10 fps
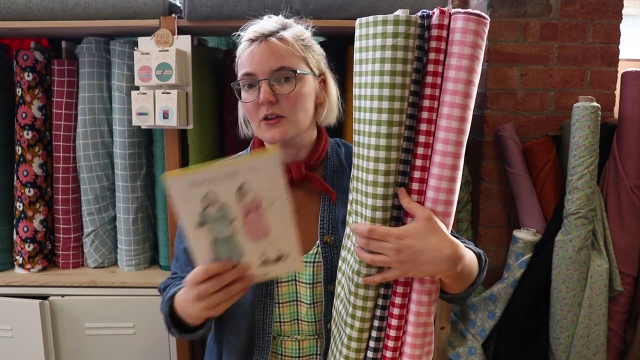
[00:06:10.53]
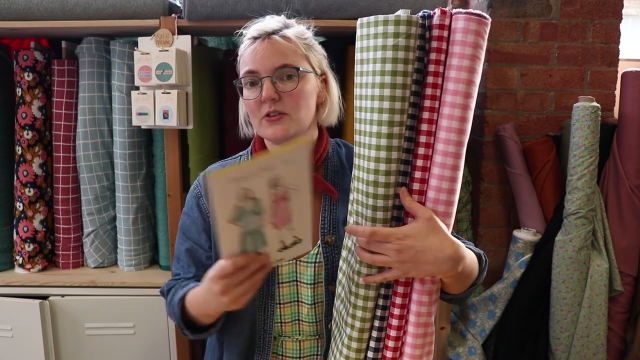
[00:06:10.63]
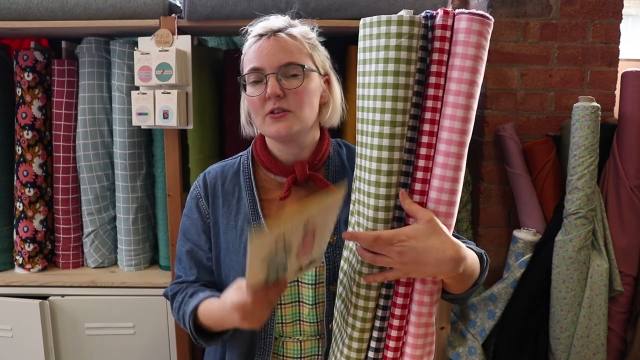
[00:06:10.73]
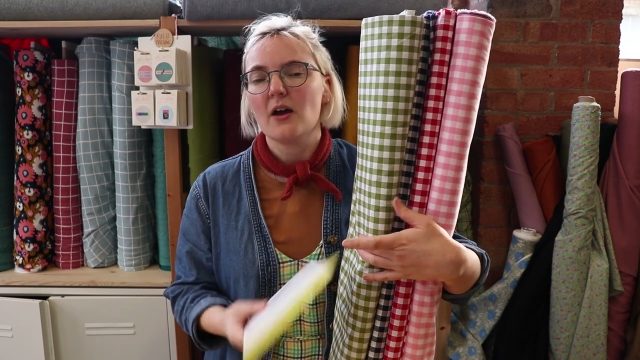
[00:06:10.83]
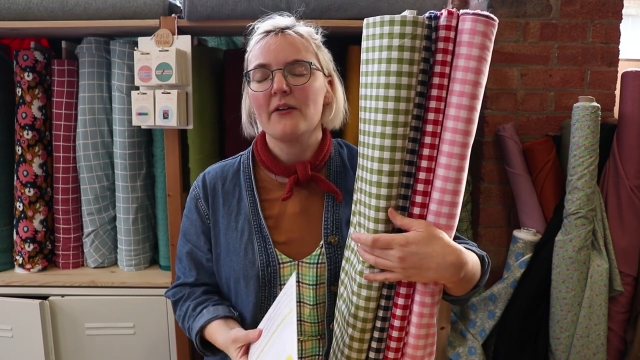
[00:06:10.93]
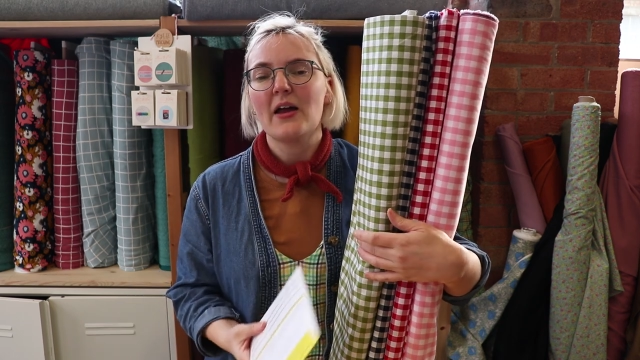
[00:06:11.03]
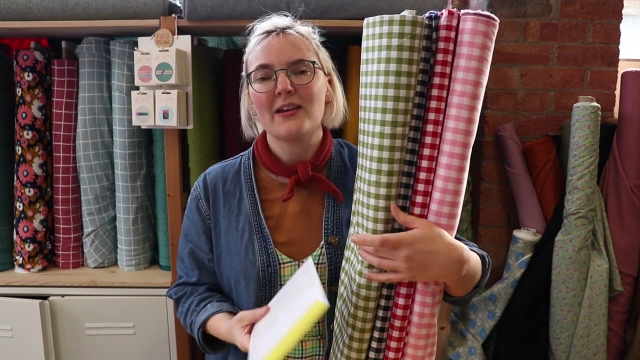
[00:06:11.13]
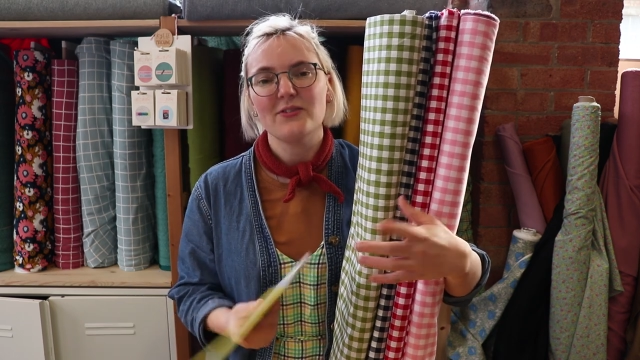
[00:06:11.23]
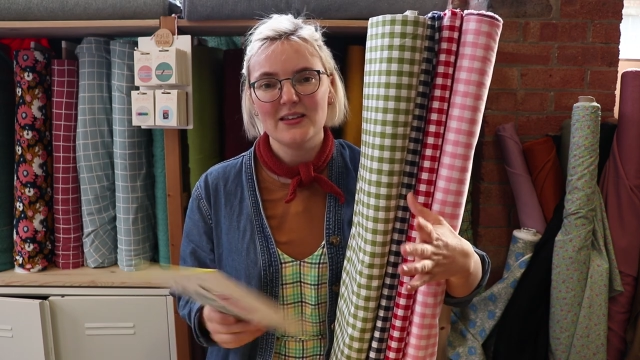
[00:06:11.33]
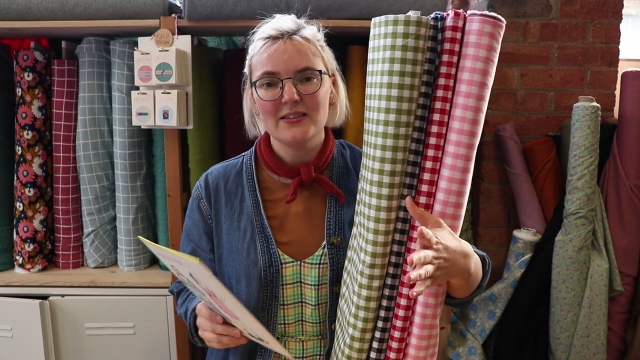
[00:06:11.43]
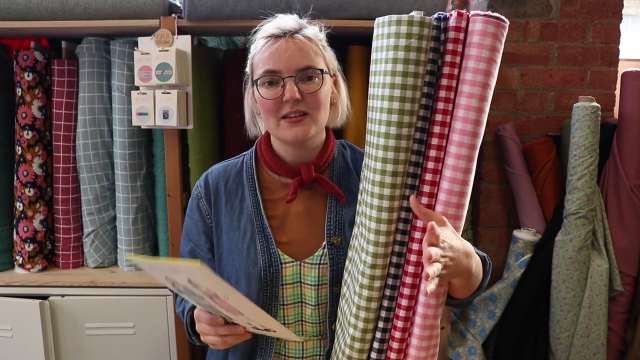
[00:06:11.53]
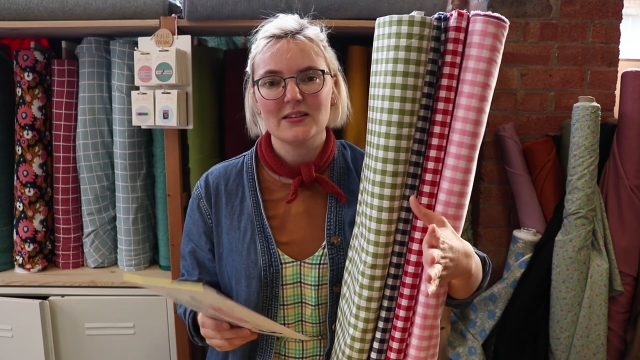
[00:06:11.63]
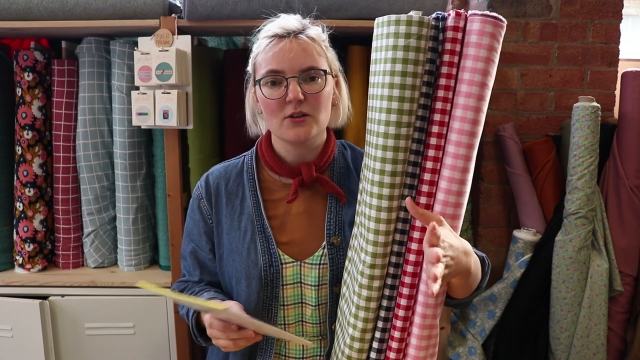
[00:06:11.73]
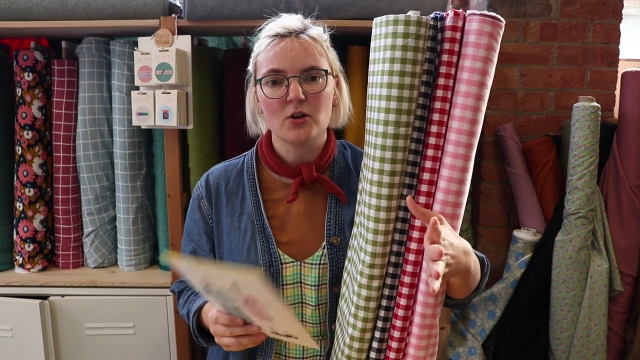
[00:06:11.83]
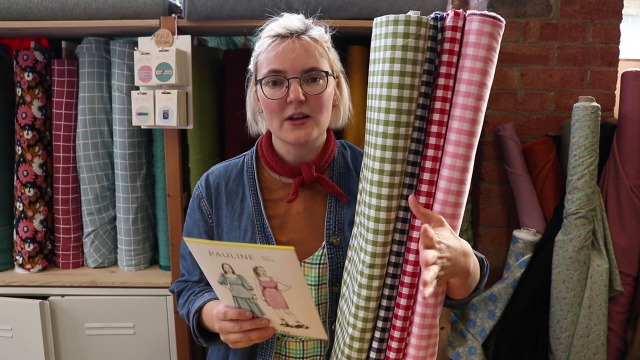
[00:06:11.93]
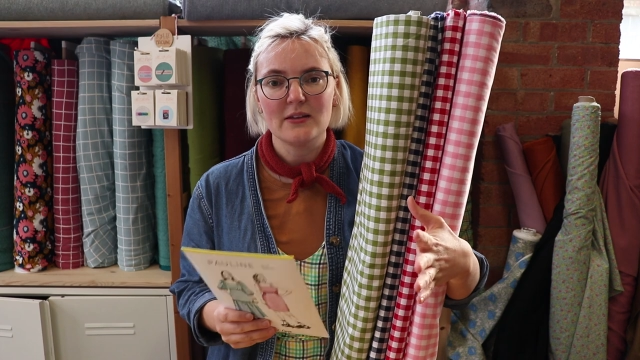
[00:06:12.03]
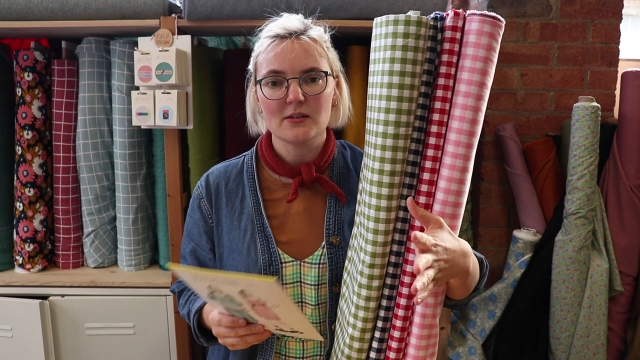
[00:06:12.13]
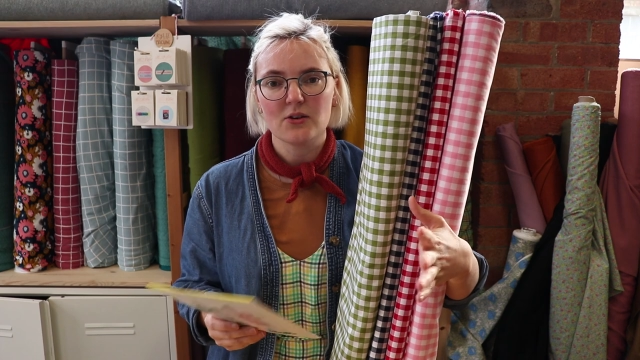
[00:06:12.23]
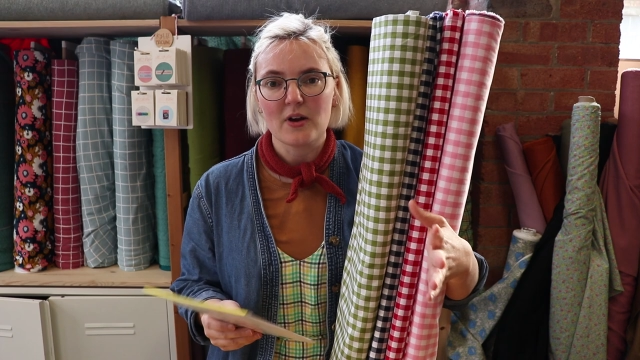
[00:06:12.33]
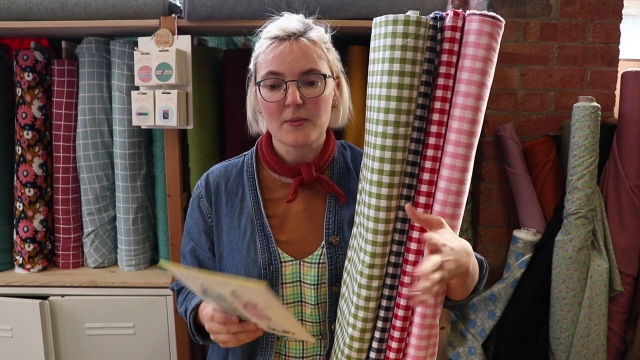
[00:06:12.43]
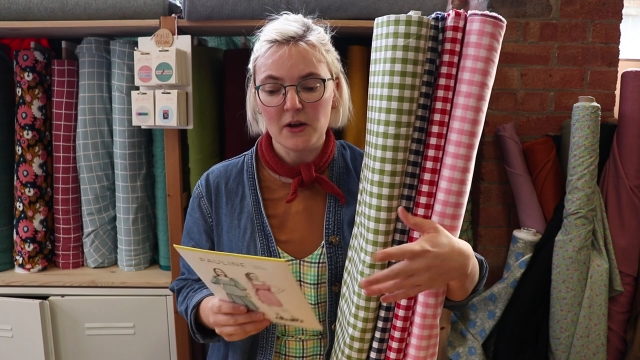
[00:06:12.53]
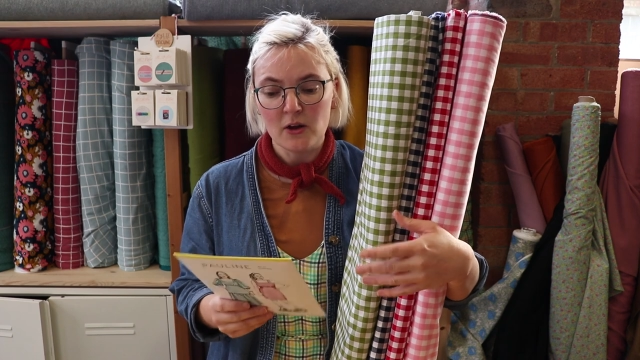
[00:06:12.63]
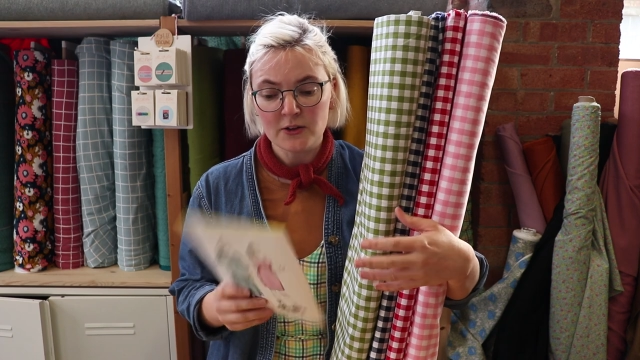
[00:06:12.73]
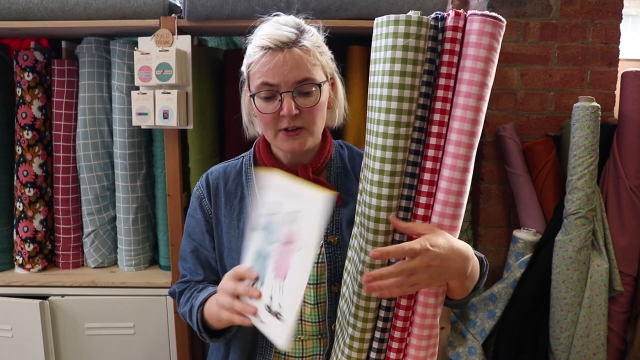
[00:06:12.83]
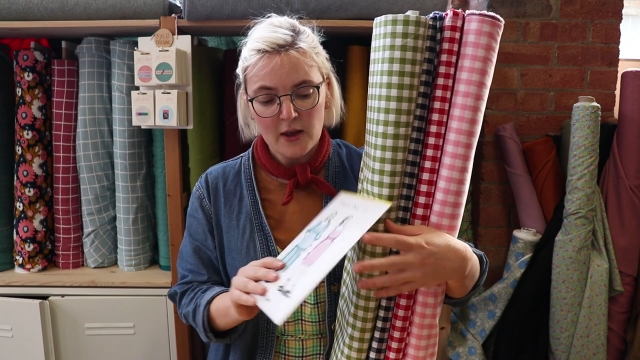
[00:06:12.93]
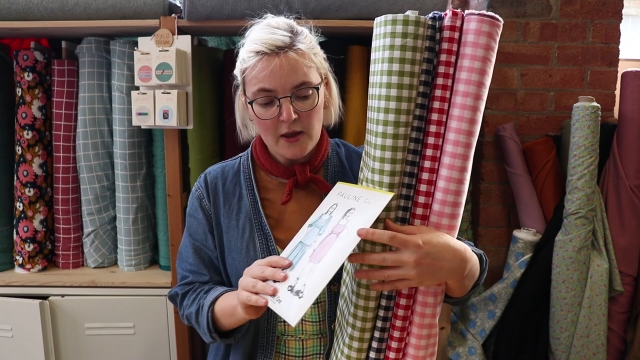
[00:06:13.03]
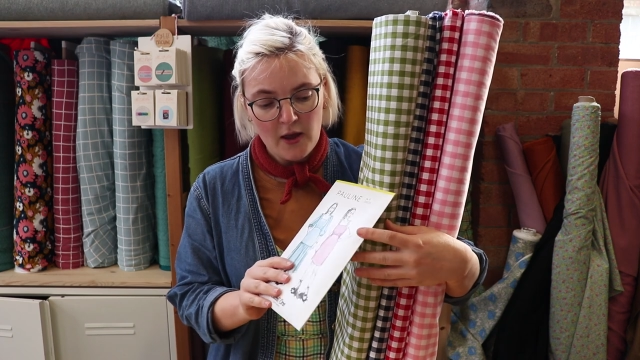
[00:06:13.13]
because I've seen this on Instagram a lot,